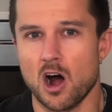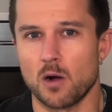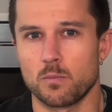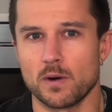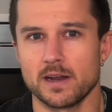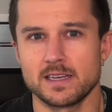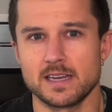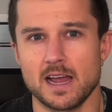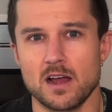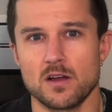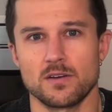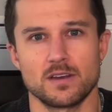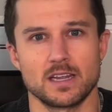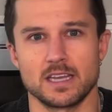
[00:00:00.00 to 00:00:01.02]
I'll break
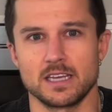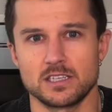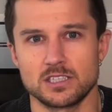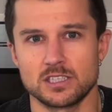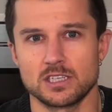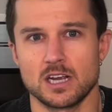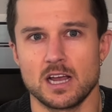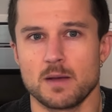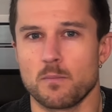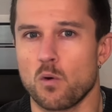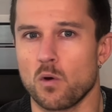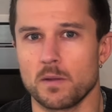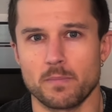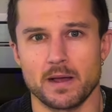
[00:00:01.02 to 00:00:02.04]
down each
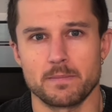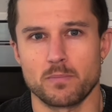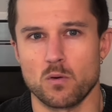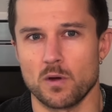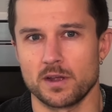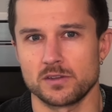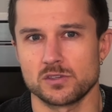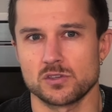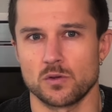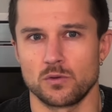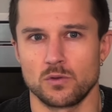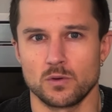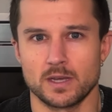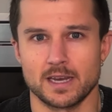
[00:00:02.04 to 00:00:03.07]
point by point so
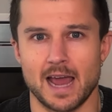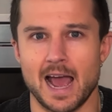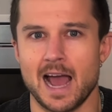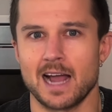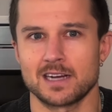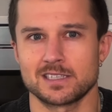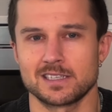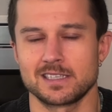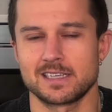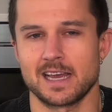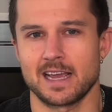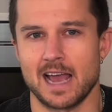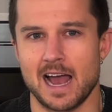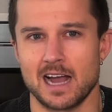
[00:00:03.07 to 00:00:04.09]
you can actually
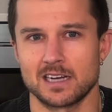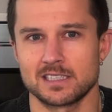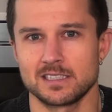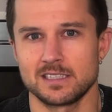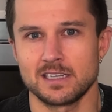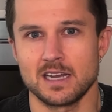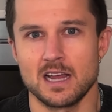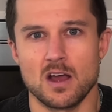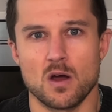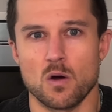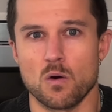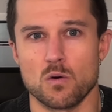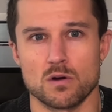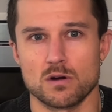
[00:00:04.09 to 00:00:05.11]
take action
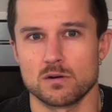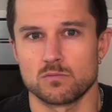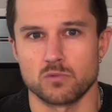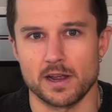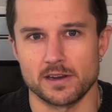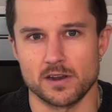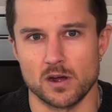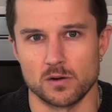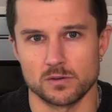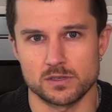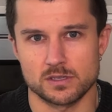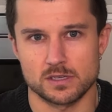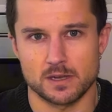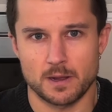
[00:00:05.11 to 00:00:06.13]
or write
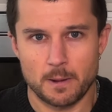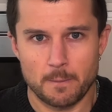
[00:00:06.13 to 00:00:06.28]
notes.